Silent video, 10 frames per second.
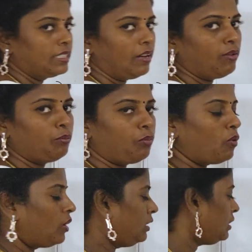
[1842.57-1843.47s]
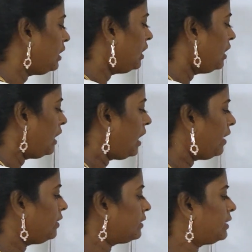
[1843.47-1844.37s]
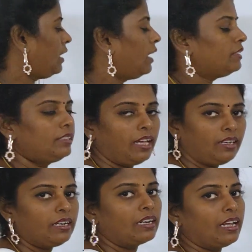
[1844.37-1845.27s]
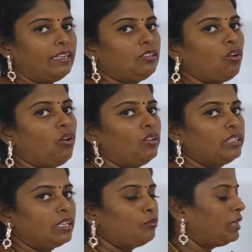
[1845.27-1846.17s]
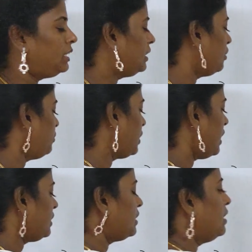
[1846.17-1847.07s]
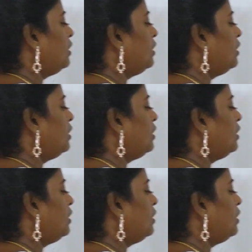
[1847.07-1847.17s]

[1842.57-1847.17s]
7 point and then write all the remaining number as